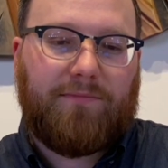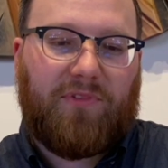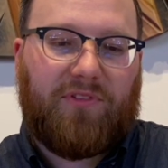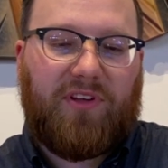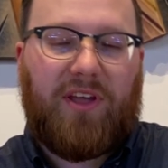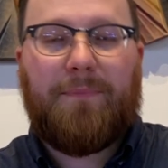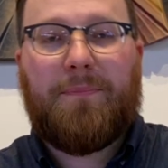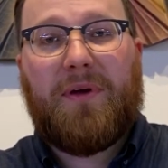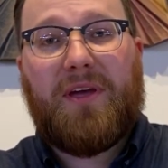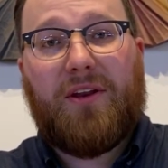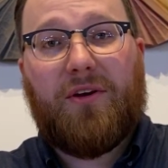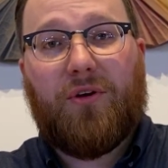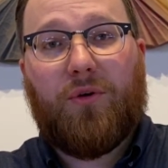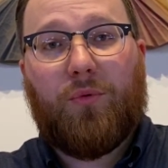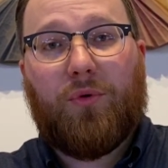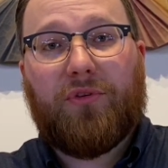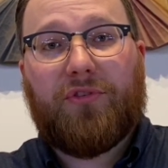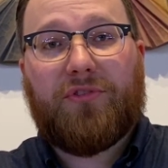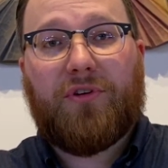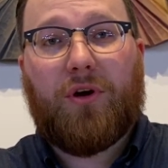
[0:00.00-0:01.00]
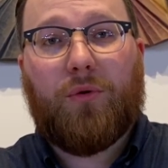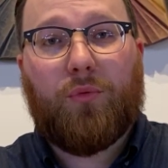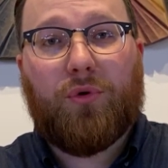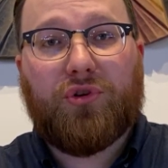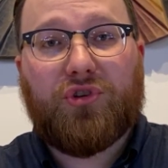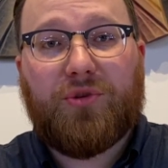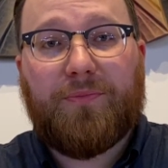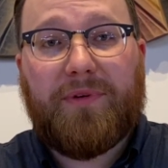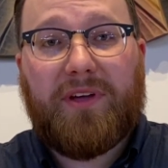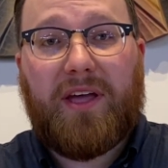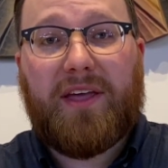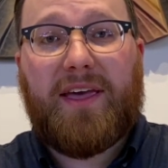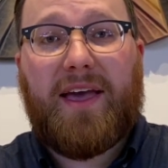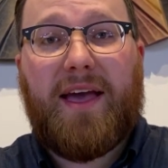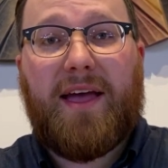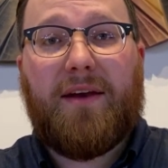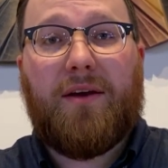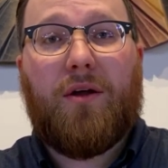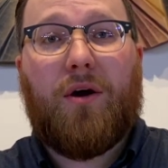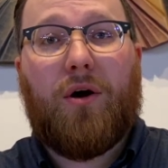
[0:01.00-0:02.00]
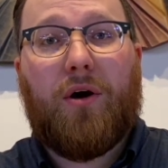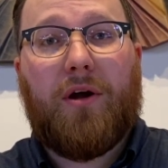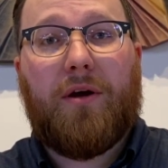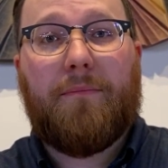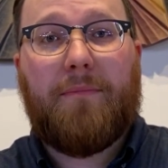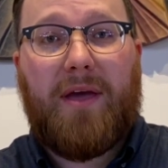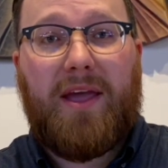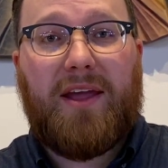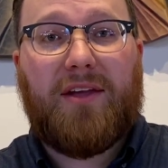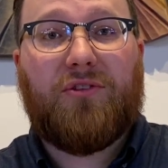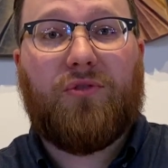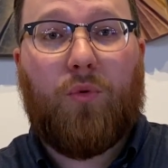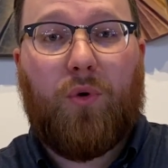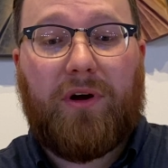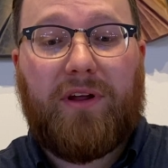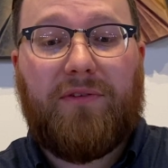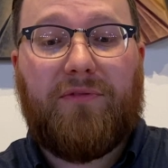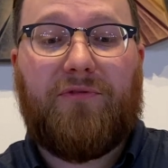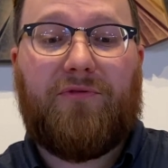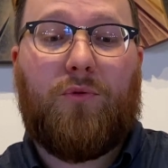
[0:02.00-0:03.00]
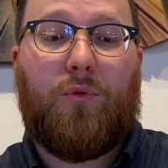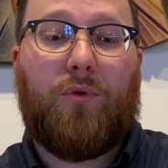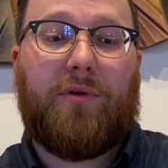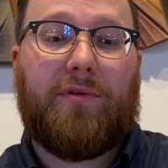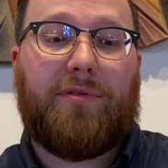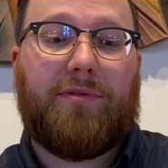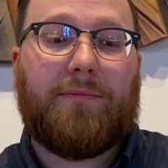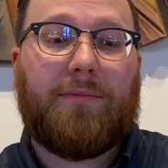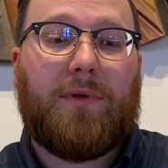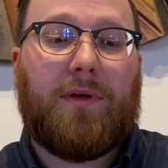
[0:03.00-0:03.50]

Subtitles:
St. Peter will start worshiping again on May 24th.